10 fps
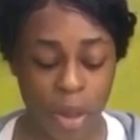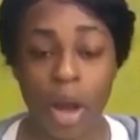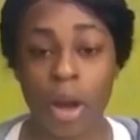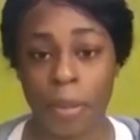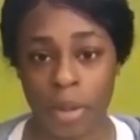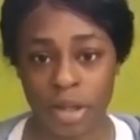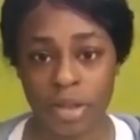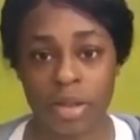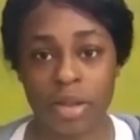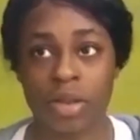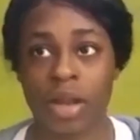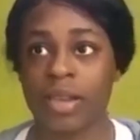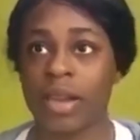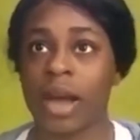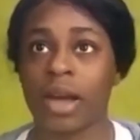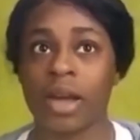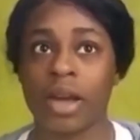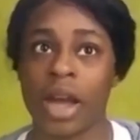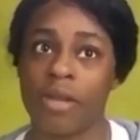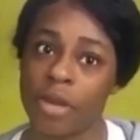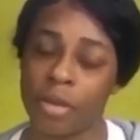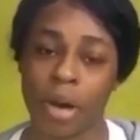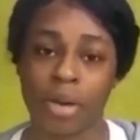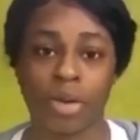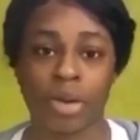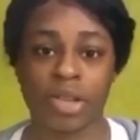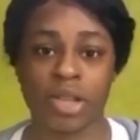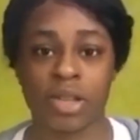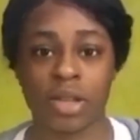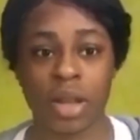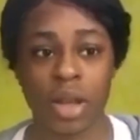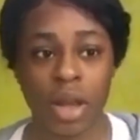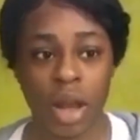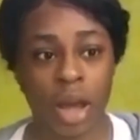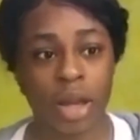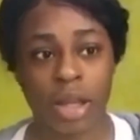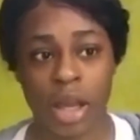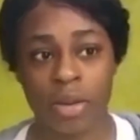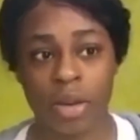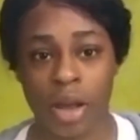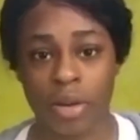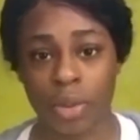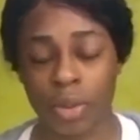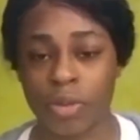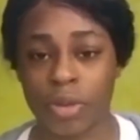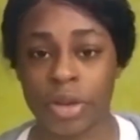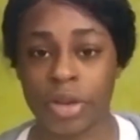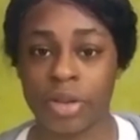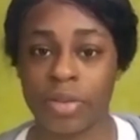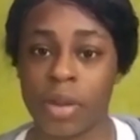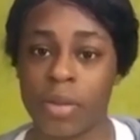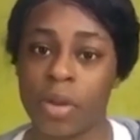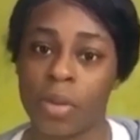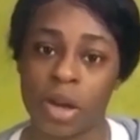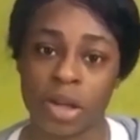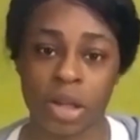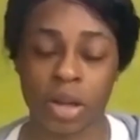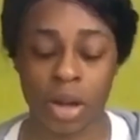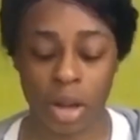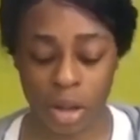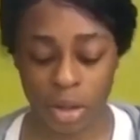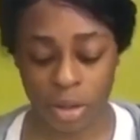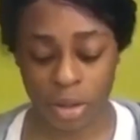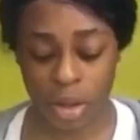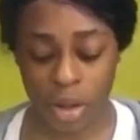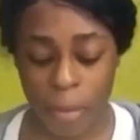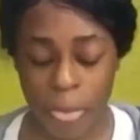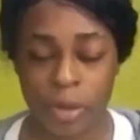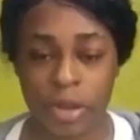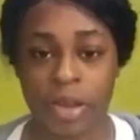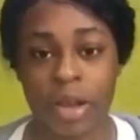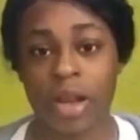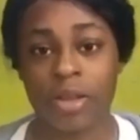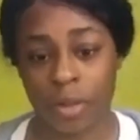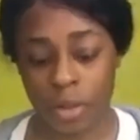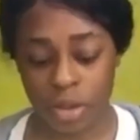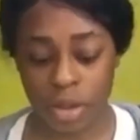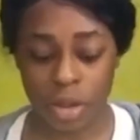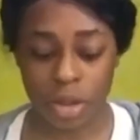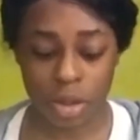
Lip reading: oppressed. So that's like ethnic minorities, and again, like orphans, maybe the working class, just the less fortunate.